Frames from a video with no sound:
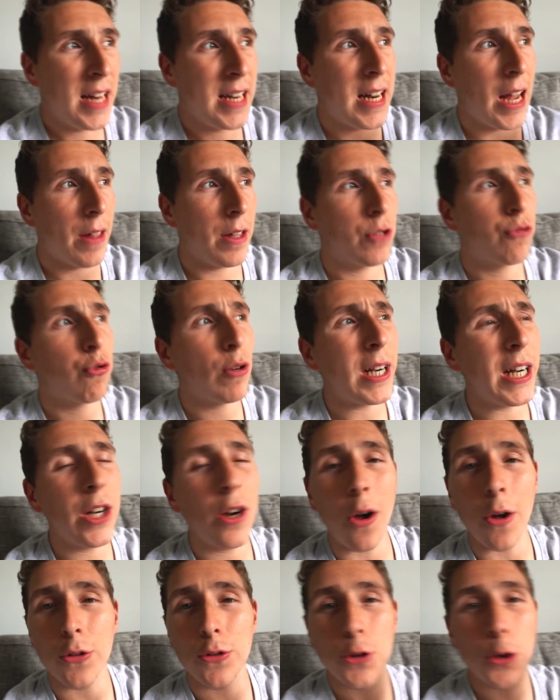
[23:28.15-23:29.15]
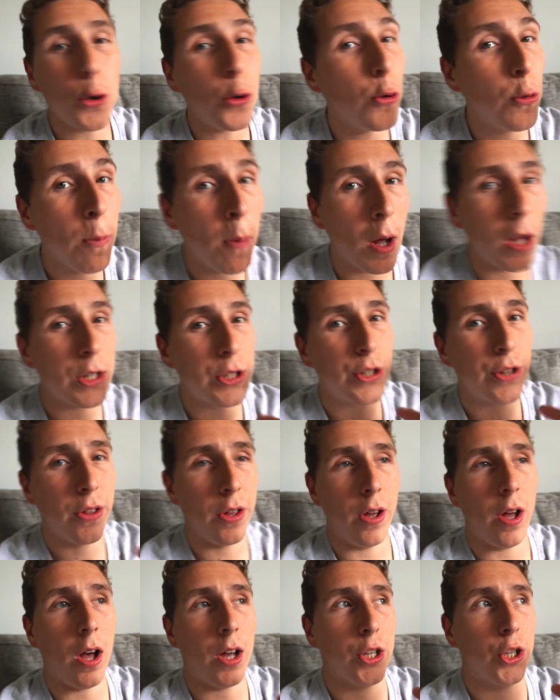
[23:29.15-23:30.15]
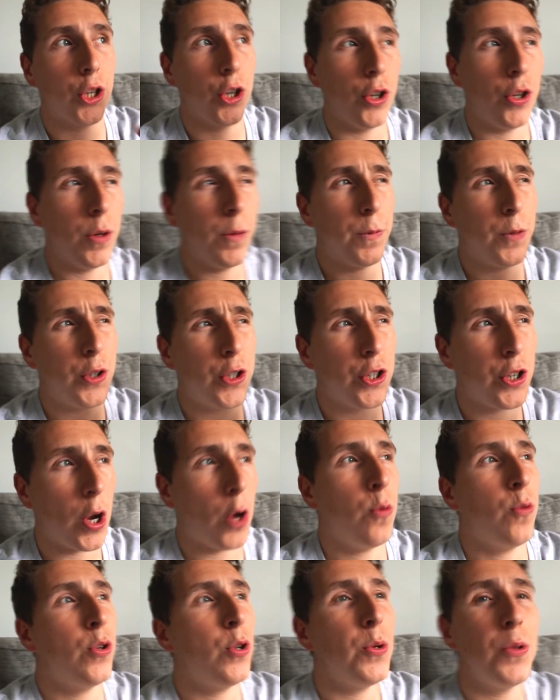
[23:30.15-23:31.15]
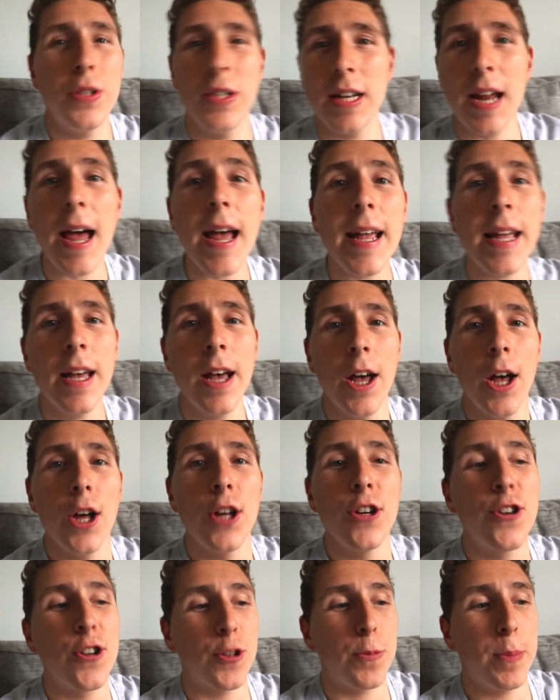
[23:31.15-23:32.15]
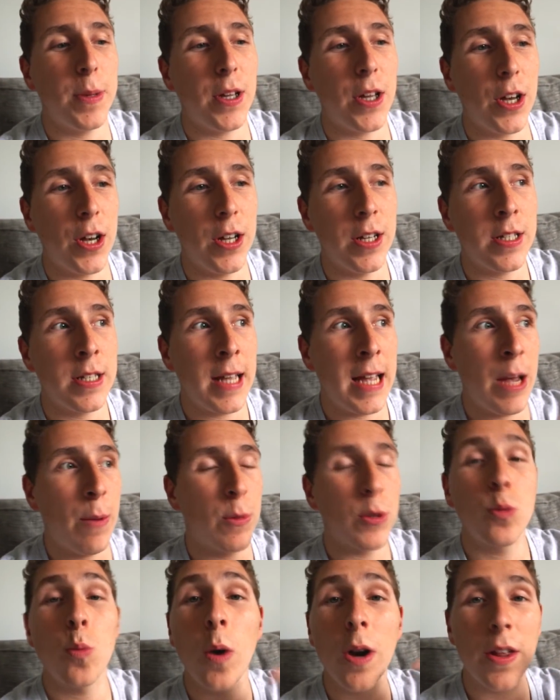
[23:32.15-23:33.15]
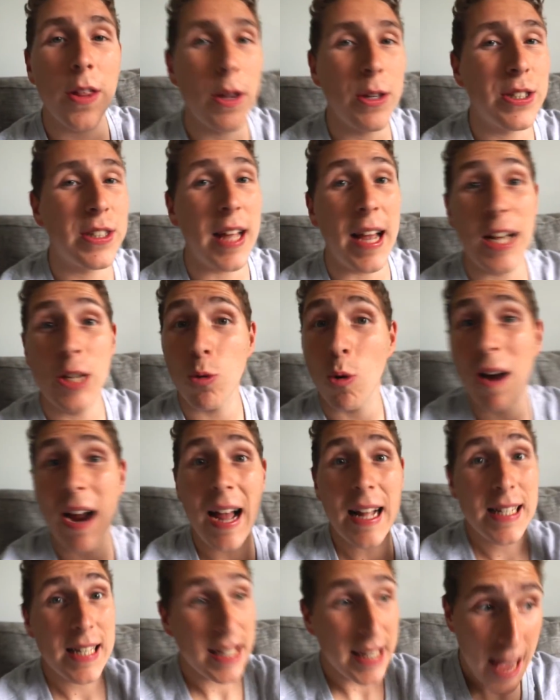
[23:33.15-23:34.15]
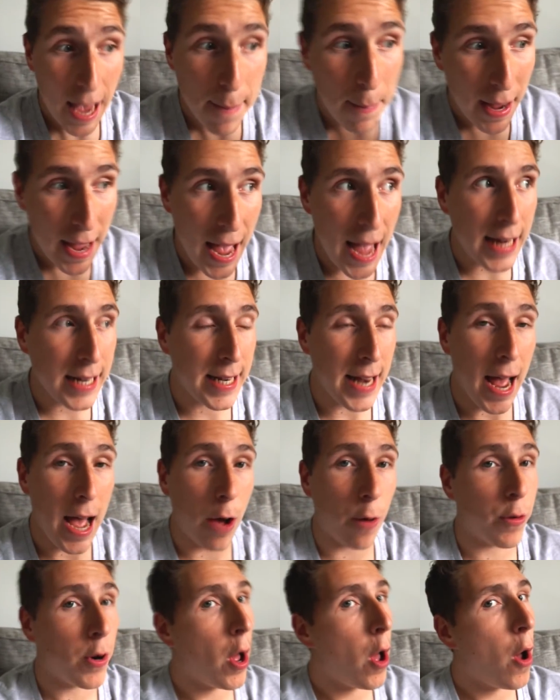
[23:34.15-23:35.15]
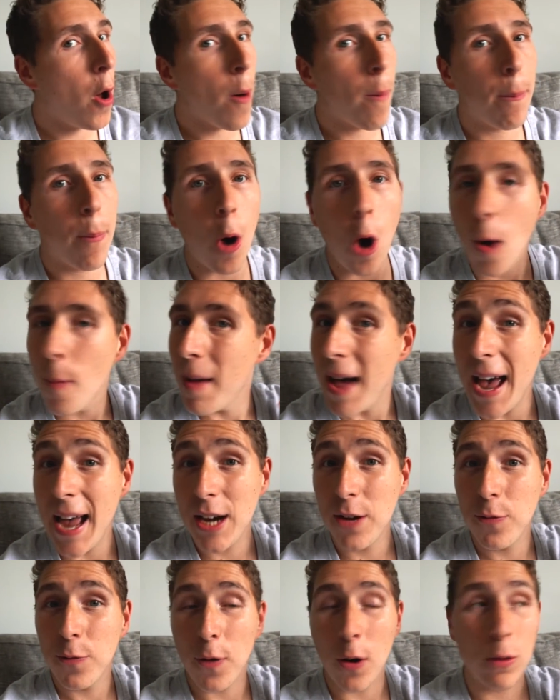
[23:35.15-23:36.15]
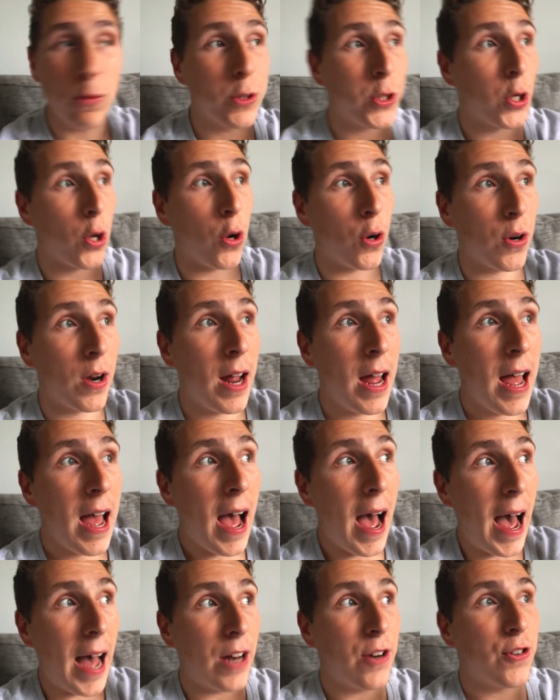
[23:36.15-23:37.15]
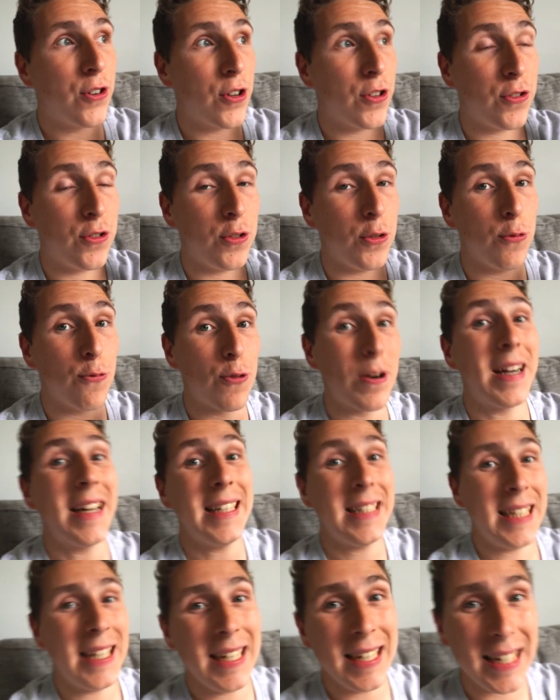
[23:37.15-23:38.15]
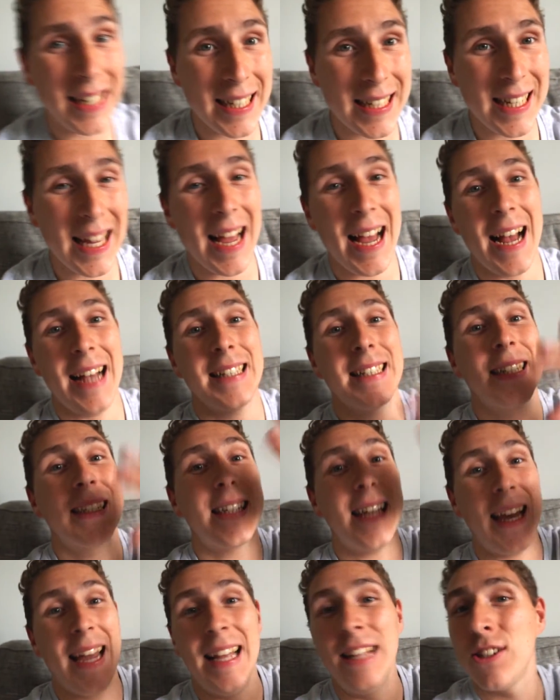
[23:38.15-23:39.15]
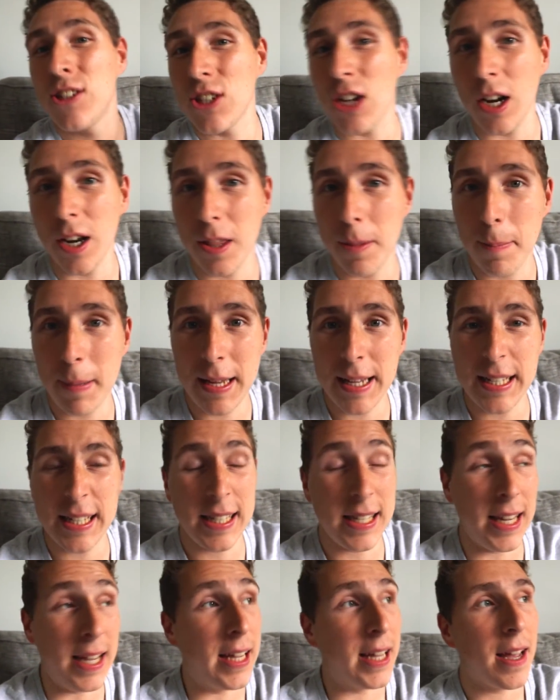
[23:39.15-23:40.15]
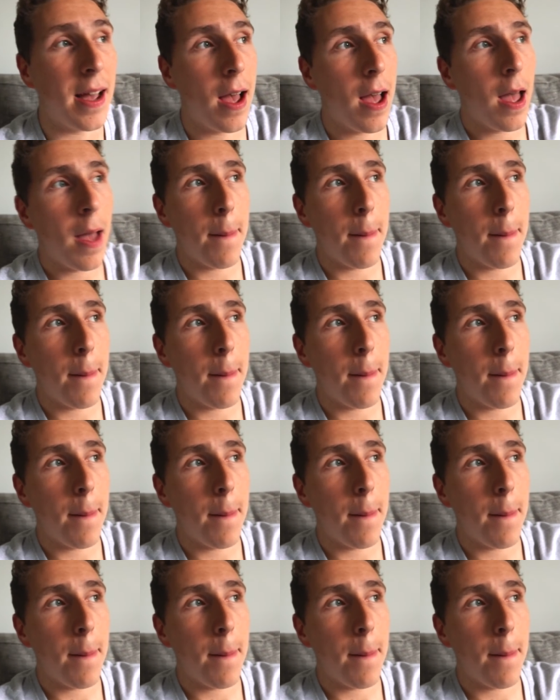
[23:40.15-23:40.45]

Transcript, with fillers: Now, there's really not too much that I could have shown you today, just because it was one of those days where I had to get my head down, pop my headphones on, and just do really tedious tasks inside of the PC.